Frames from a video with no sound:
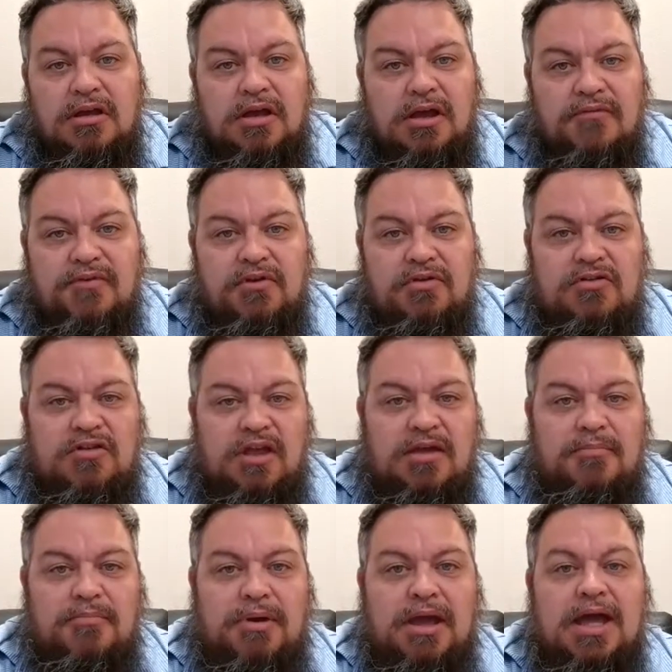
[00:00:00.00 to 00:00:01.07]
if you
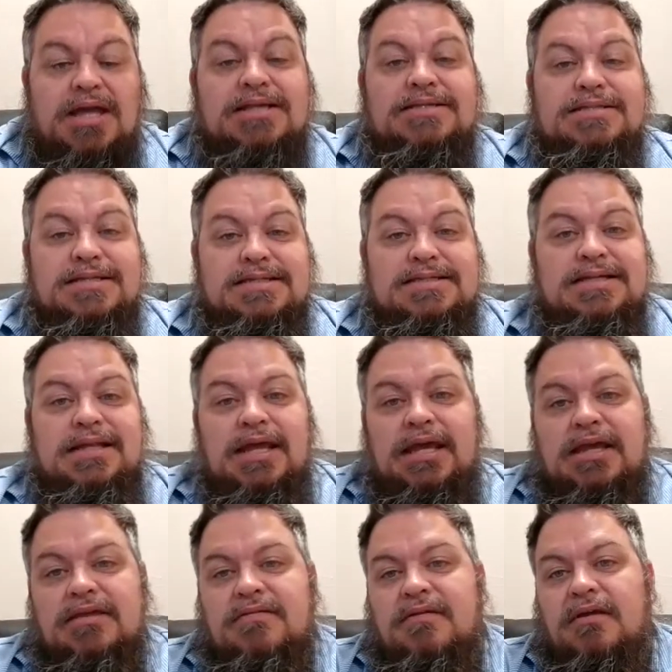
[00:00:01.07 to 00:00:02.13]
stay past 60
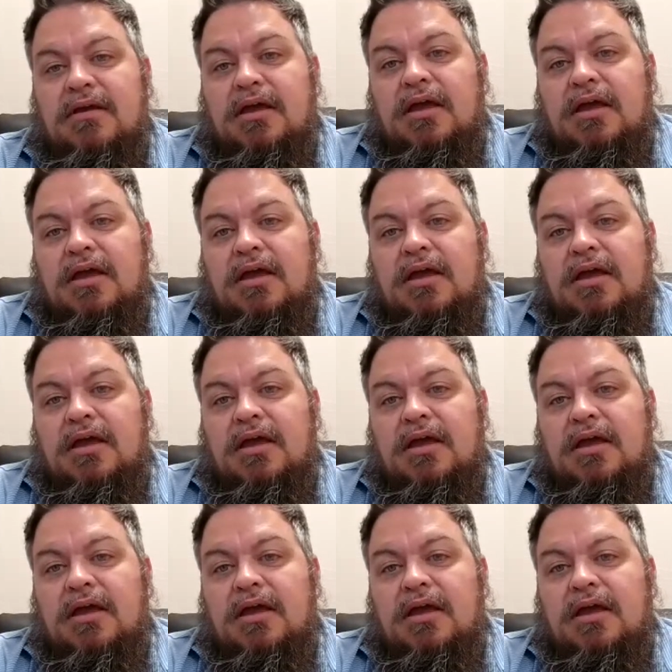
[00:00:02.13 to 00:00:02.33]
days,